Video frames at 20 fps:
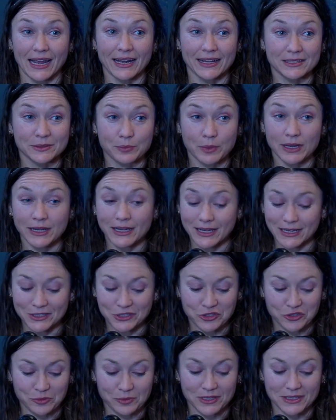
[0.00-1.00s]
And as many
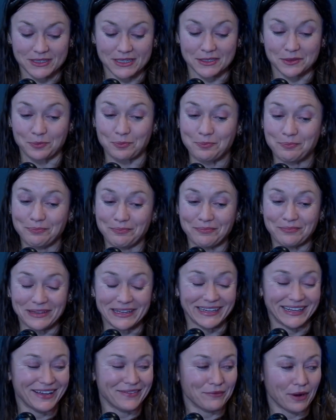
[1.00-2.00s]
instruments as
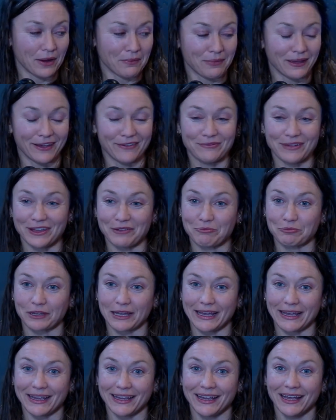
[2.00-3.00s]
me and my bandmate
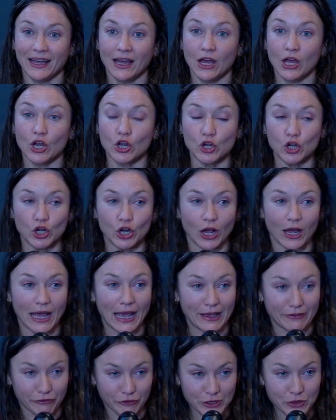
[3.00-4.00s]
play,
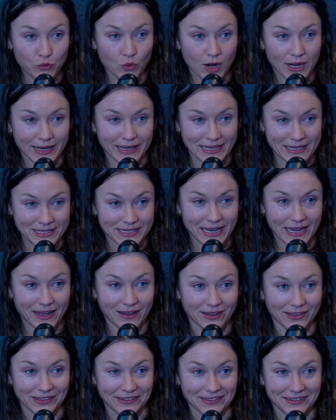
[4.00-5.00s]
everyone can
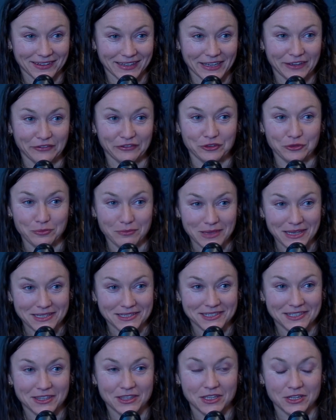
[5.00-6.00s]
tell if you
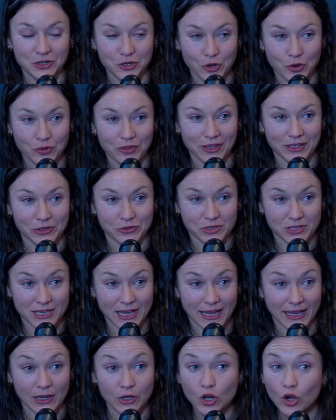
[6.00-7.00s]
miss the note that you
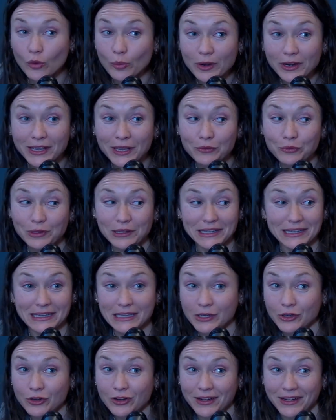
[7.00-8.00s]
sang. Nobody could really
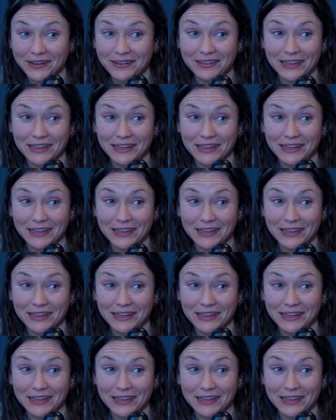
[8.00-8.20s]
hear it.